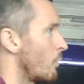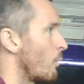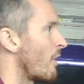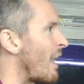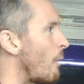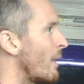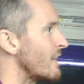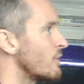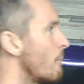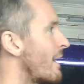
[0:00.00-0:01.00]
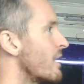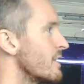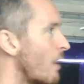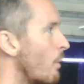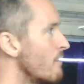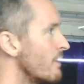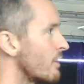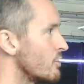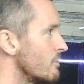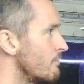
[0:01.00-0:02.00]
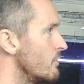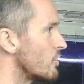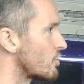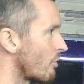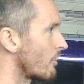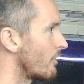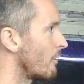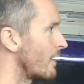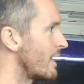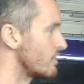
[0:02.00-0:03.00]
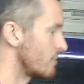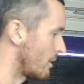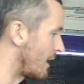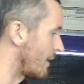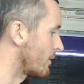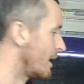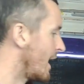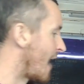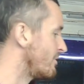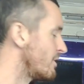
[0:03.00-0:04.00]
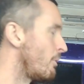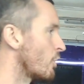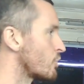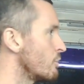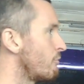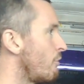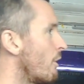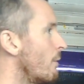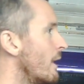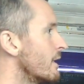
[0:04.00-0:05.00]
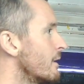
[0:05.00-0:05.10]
Well, that weight don't matter. You get away with it because you're stronger than what it is. You know, like having the bar too far away.